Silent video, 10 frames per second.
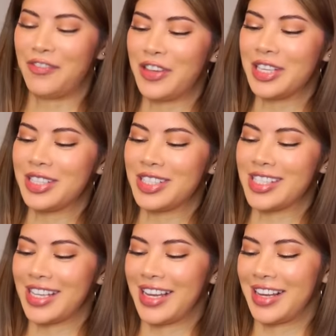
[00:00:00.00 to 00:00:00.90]
It
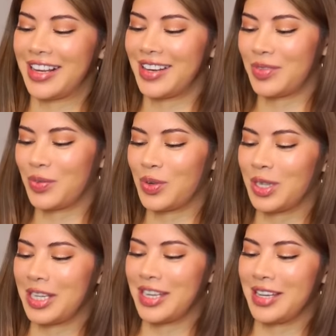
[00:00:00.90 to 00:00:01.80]
feels like
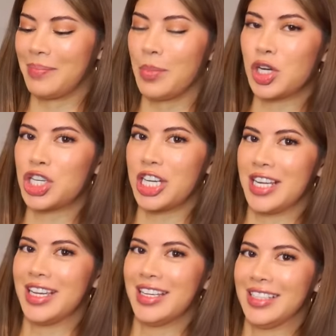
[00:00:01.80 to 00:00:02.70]
really mushy.